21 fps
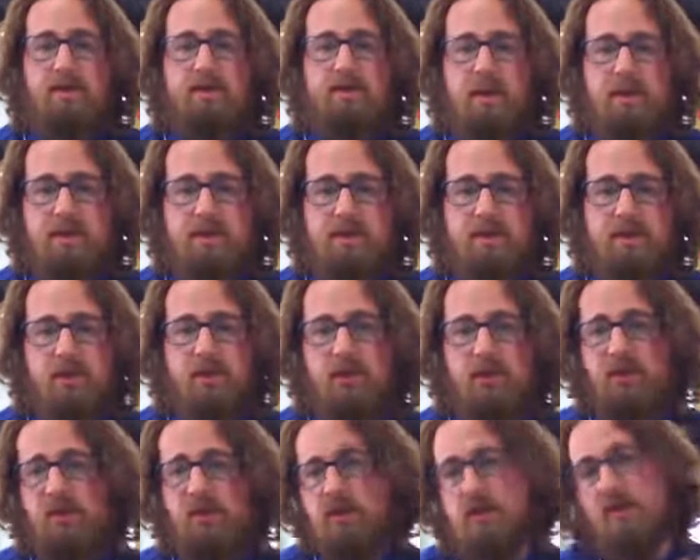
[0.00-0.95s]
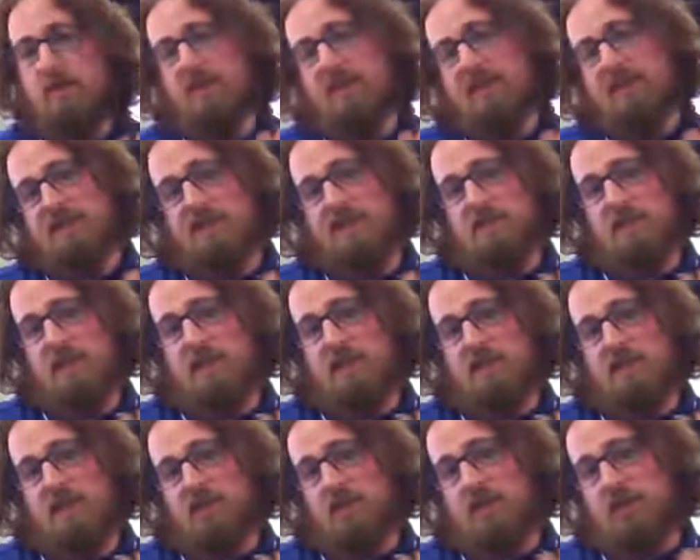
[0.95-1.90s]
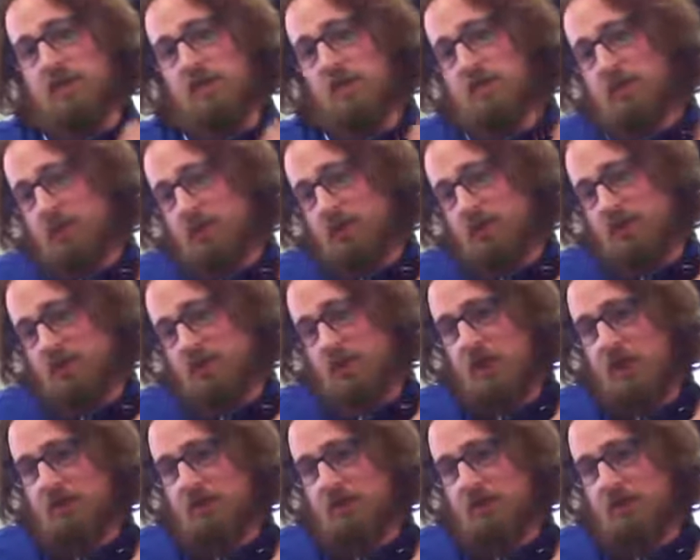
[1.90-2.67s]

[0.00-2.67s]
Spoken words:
muscle that sits right on top of your shoulder called your